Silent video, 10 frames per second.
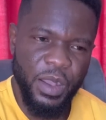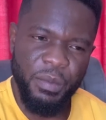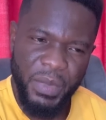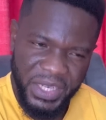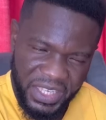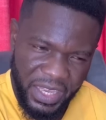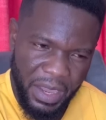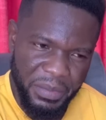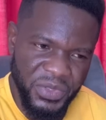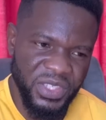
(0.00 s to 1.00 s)
Money
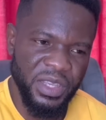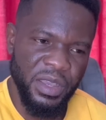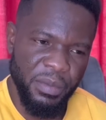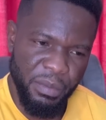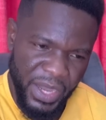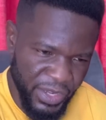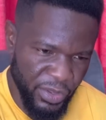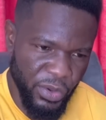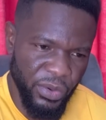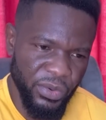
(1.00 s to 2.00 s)
comes, money
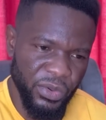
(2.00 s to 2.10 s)
go.